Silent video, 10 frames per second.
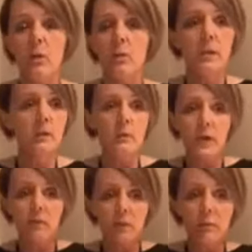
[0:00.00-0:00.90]
We
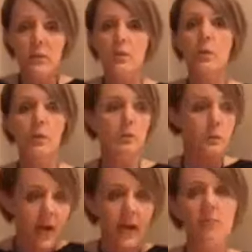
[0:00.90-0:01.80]
have to make sure that
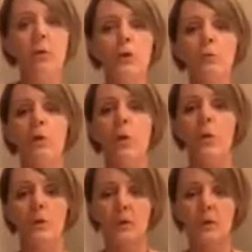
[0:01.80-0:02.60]
we have volume going.